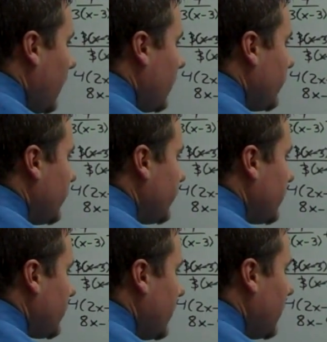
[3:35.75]

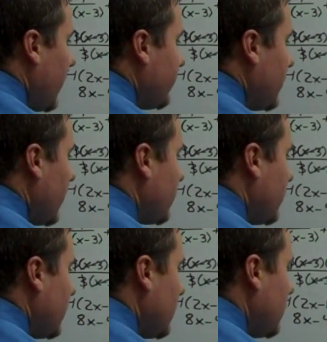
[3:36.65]
equals 3 times x,
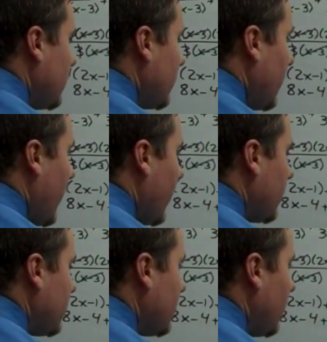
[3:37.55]
which is
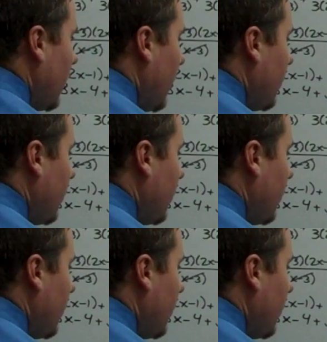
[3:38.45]
3x,